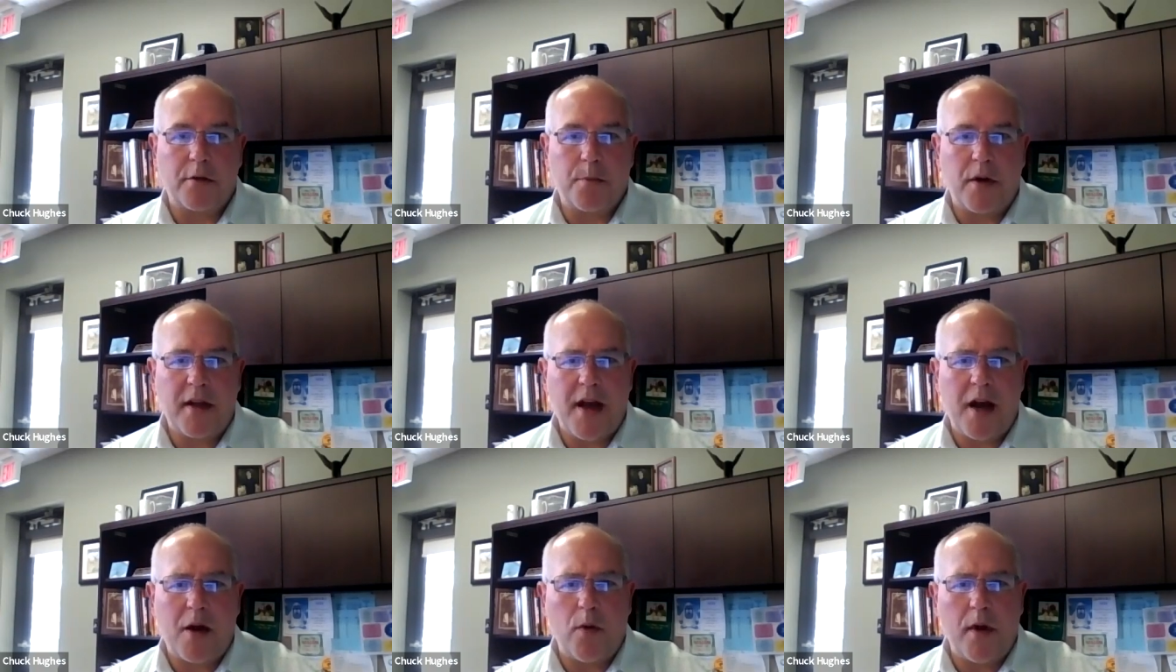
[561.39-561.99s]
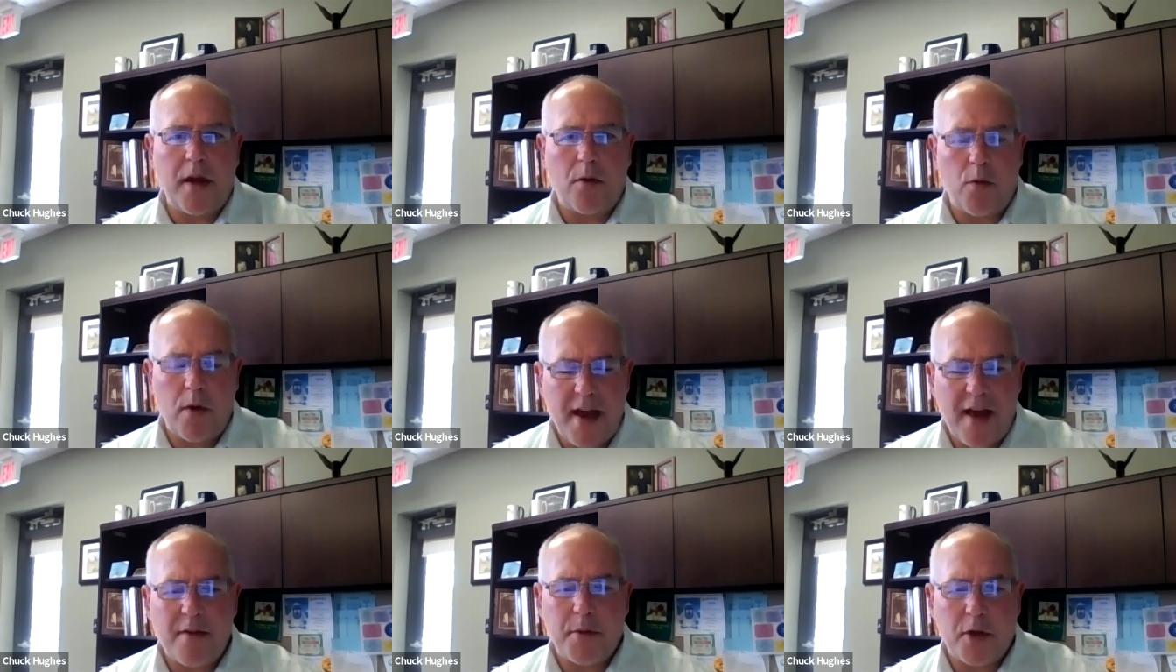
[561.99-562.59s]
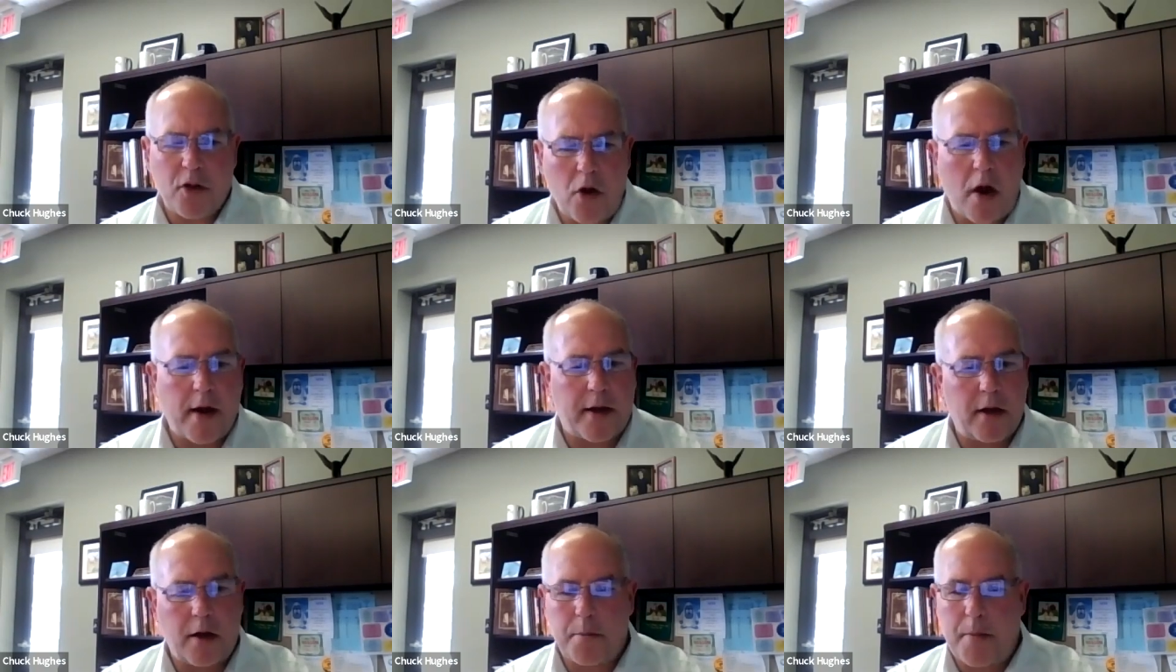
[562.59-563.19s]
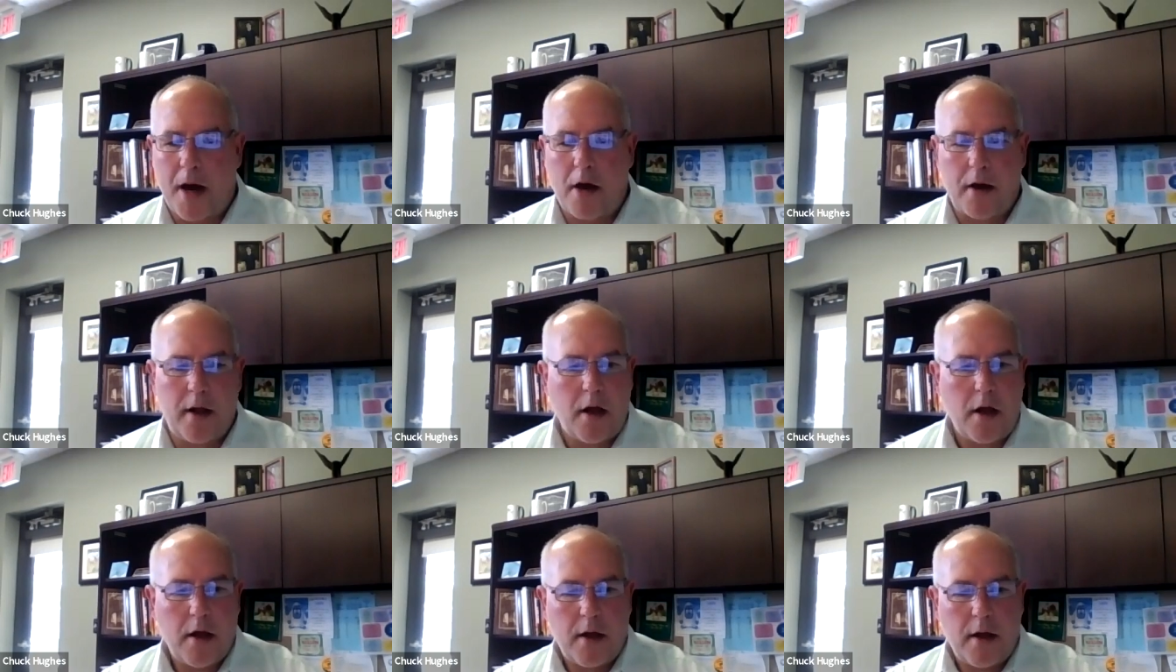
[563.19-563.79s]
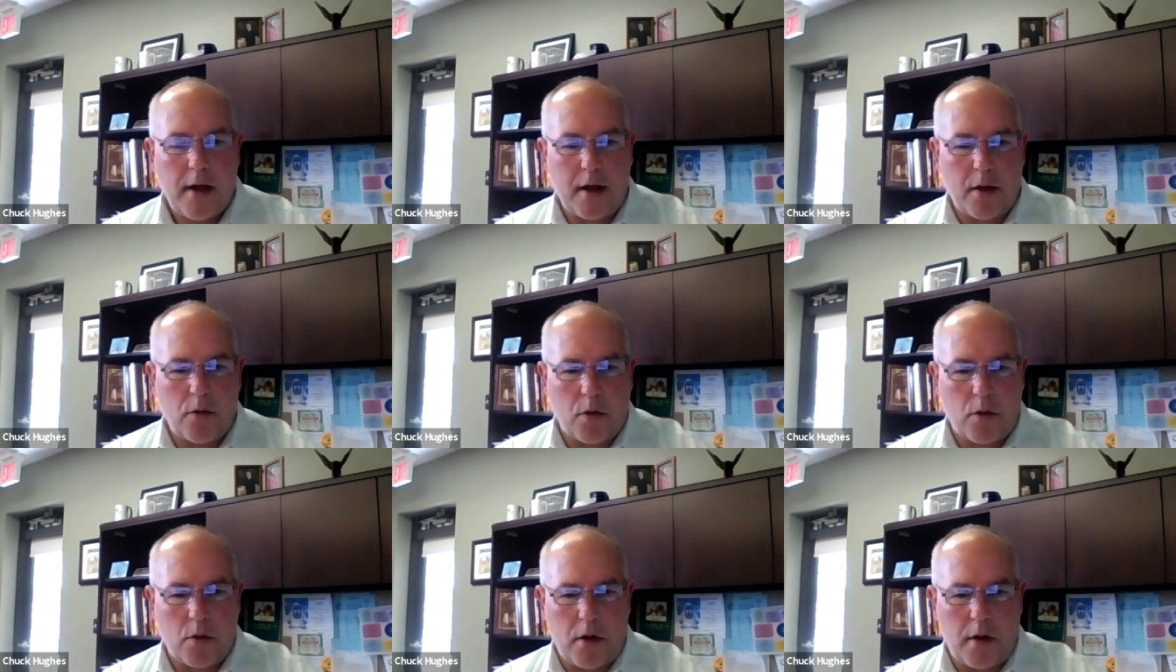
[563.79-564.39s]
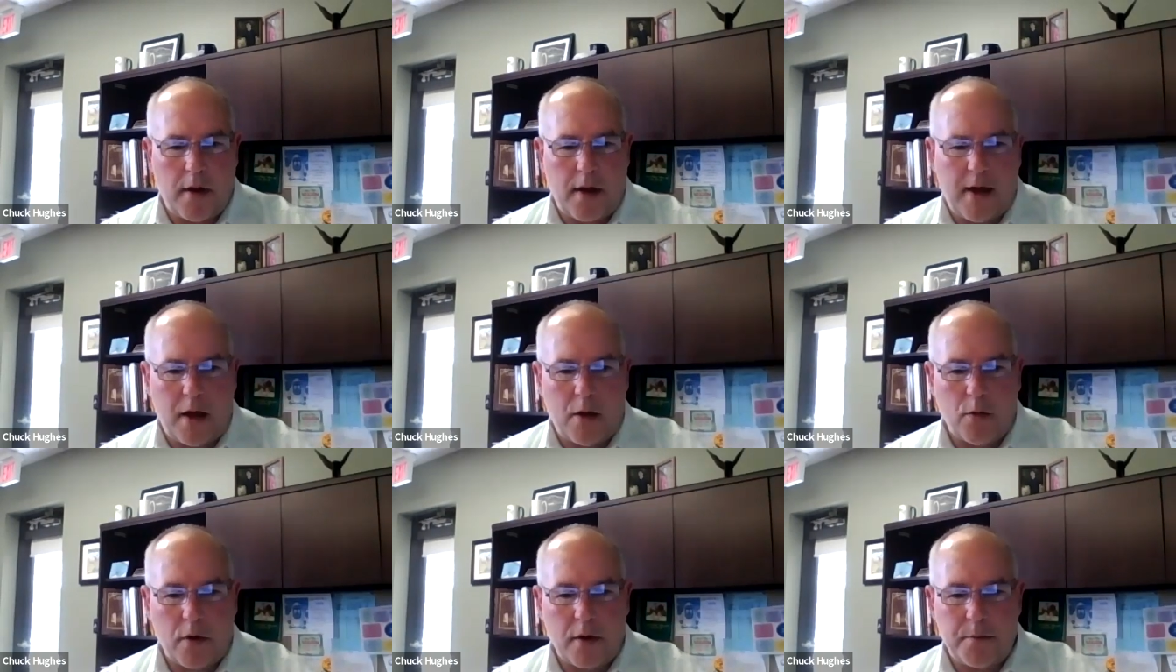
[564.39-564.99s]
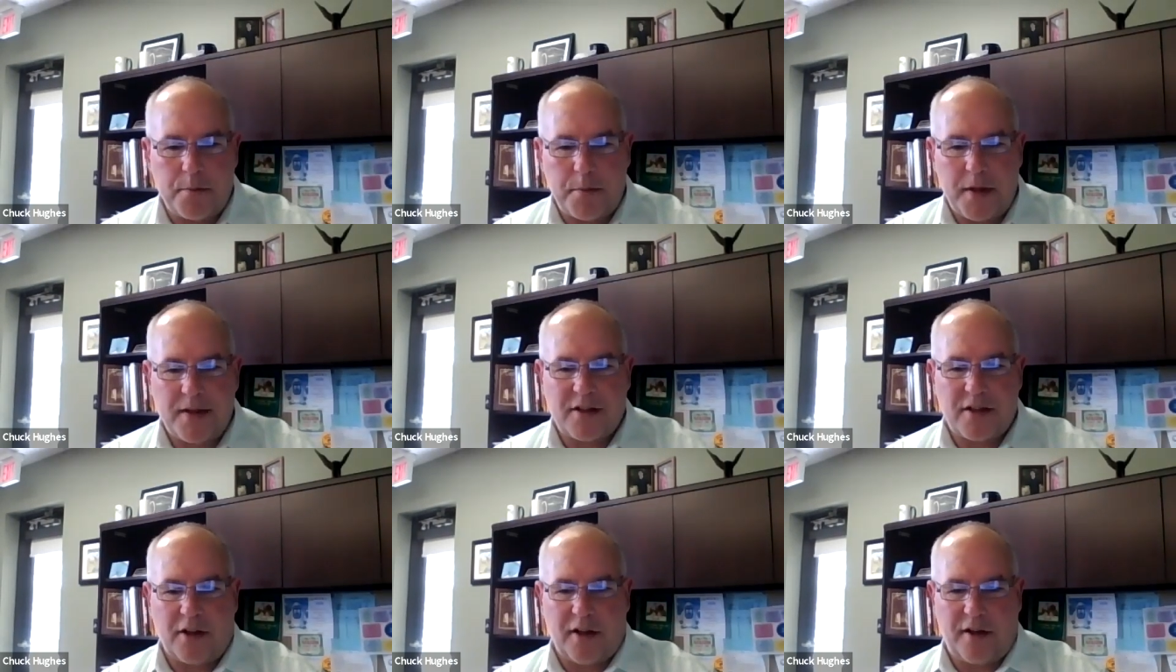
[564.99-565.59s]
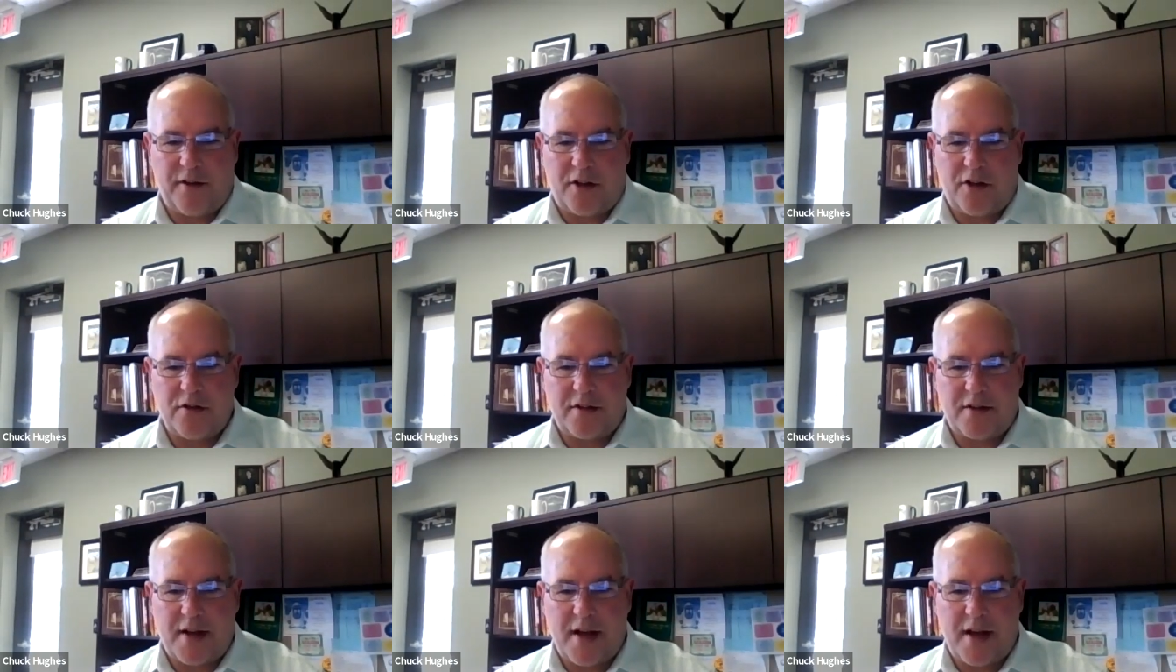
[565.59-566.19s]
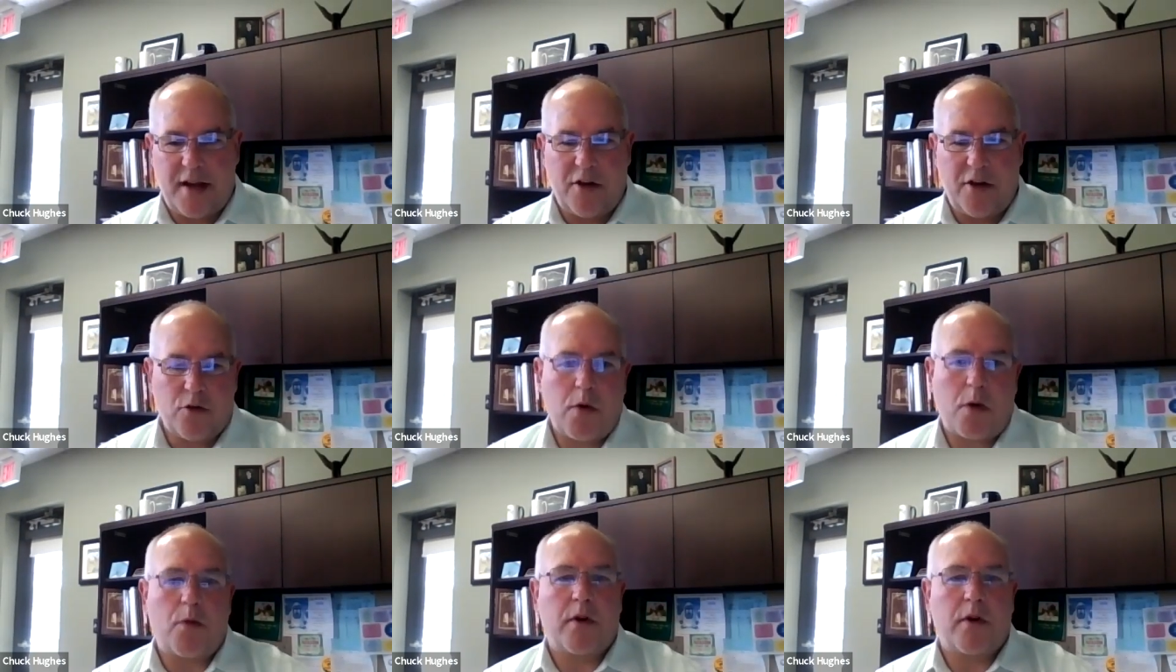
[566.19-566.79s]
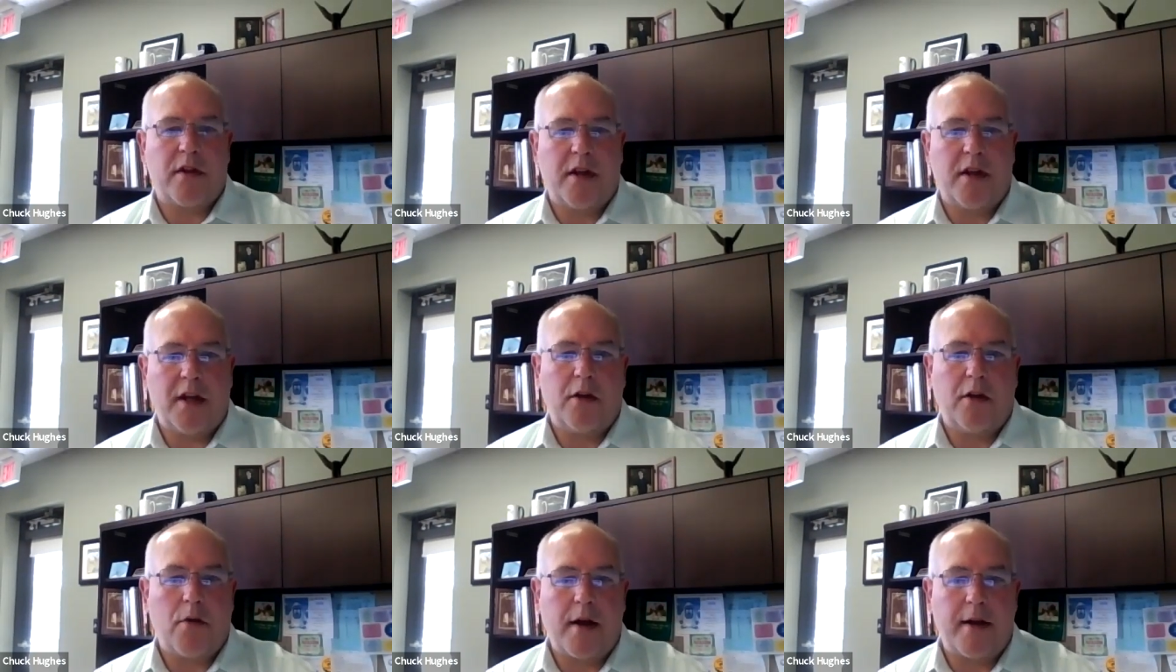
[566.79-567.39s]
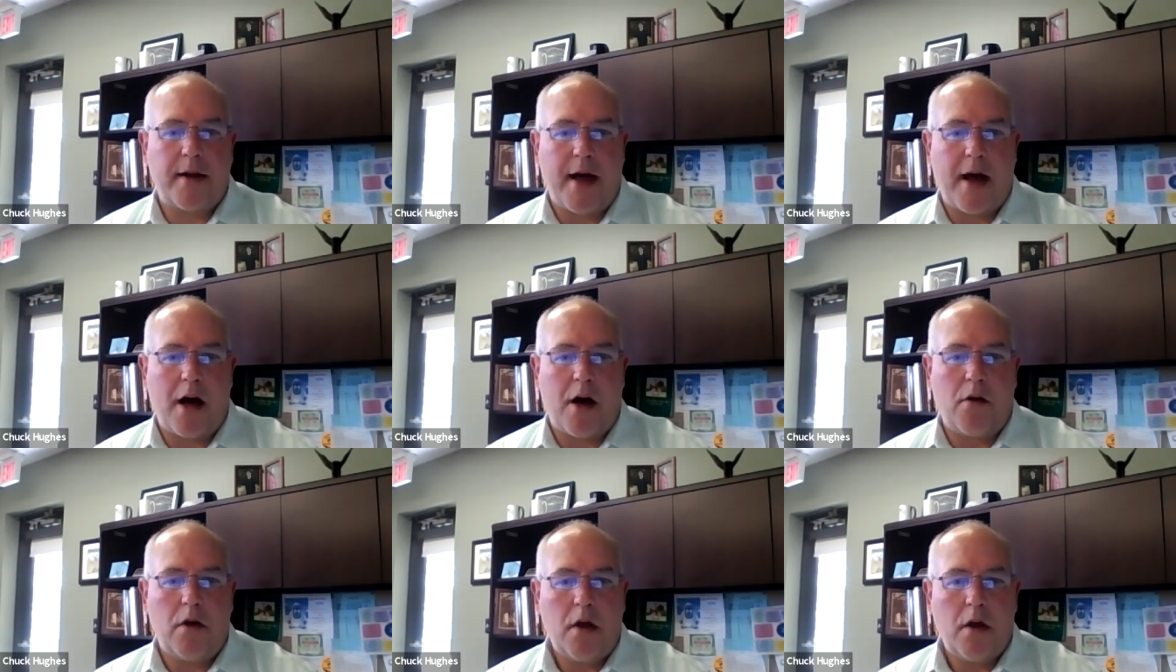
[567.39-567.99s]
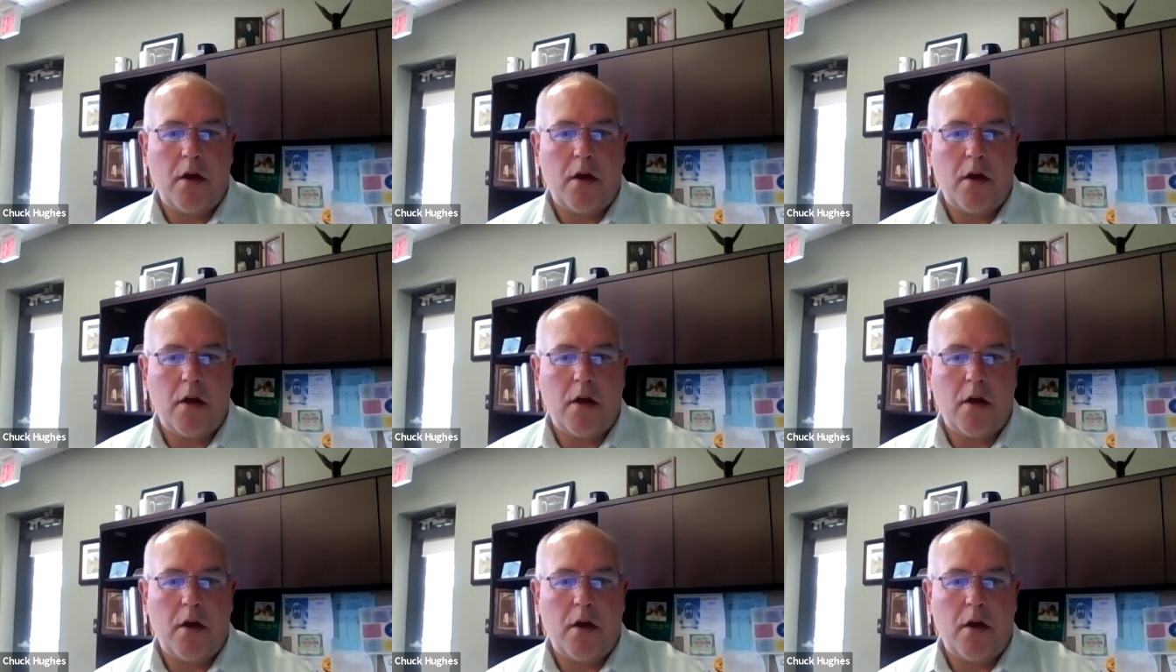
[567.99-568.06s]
But yeah, we have been talking about it, and it would be silly to say, here's what we're thinking right now,